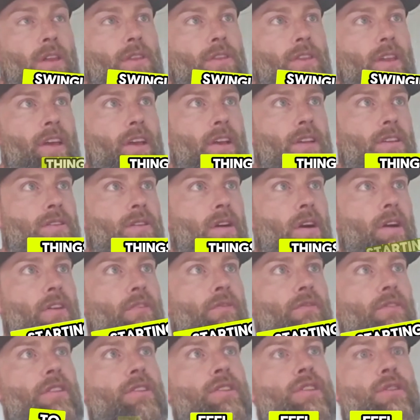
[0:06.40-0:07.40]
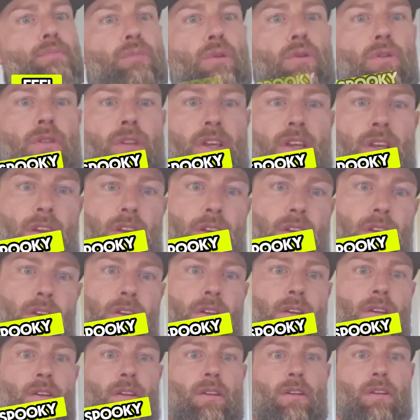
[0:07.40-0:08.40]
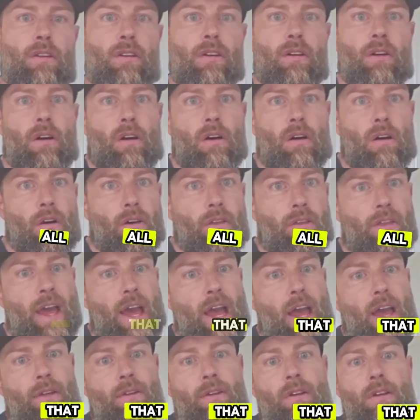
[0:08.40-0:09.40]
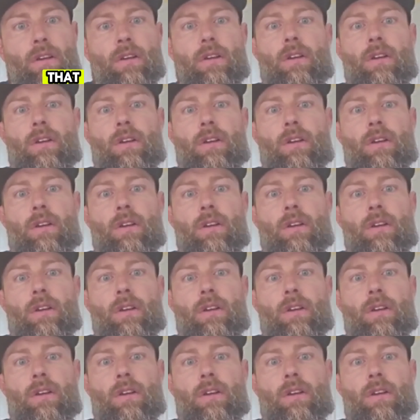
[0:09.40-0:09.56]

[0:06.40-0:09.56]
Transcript: of things, starting to feel spooky, all that.